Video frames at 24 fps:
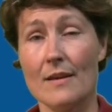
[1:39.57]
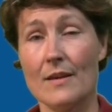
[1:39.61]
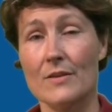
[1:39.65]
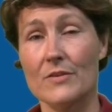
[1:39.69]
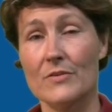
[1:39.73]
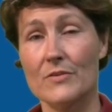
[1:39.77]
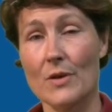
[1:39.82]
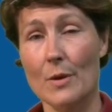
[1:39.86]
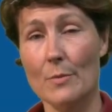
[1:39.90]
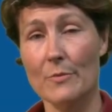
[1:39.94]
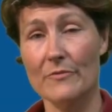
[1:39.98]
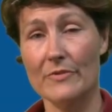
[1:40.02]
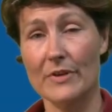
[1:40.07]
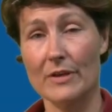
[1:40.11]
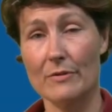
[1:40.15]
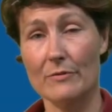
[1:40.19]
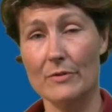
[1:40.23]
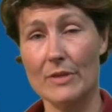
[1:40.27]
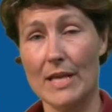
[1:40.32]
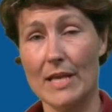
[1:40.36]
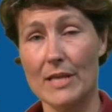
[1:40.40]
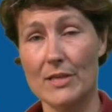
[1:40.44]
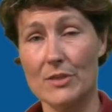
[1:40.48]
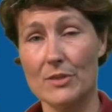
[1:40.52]
Some
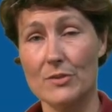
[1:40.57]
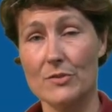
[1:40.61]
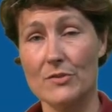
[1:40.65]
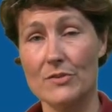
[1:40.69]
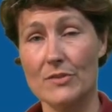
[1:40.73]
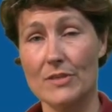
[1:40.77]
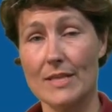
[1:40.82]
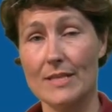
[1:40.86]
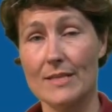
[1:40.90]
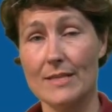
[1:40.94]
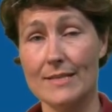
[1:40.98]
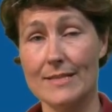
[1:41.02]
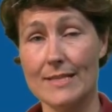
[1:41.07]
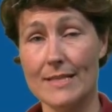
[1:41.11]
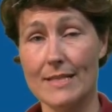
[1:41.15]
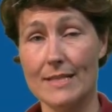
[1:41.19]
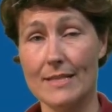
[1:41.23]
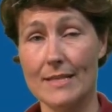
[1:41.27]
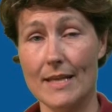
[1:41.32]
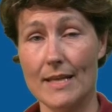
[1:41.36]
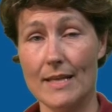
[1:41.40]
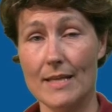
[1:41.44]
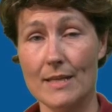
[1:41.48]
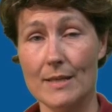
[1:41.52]
variations in the
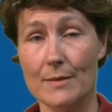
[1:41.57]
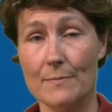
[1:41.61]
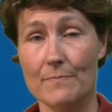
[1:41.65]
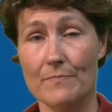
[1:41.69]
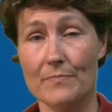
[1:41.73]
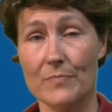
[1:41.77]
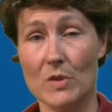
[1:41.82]
DNA,